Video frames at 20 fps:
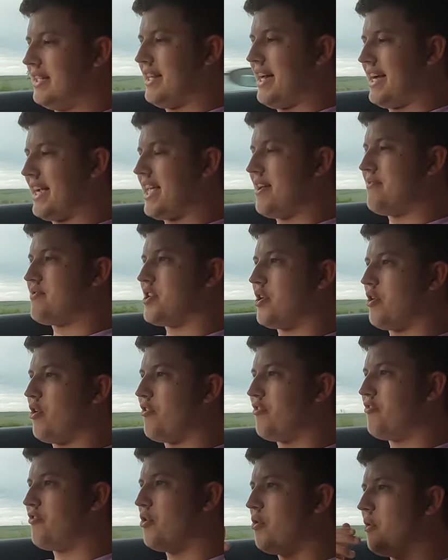and that gives
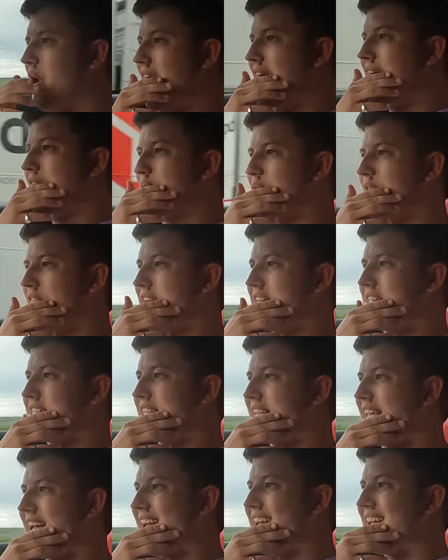her a full hour then
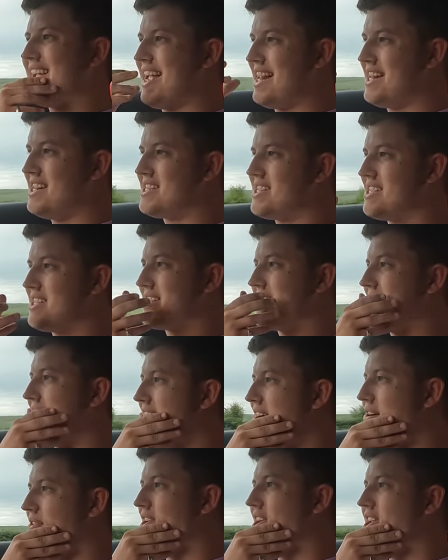to get into
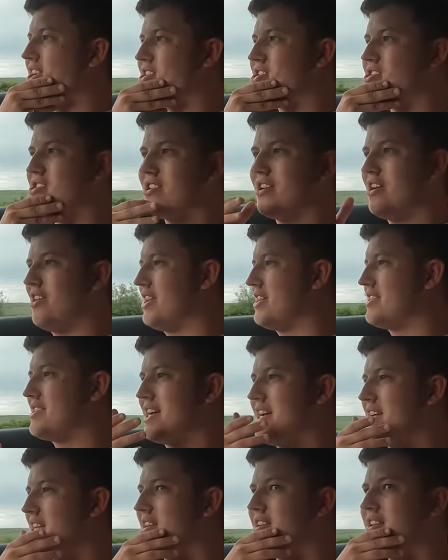town, and it should only
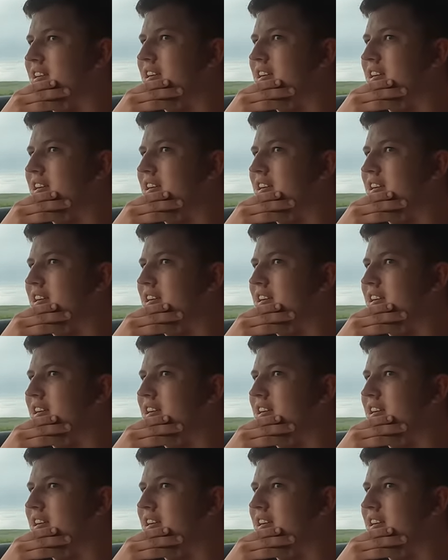take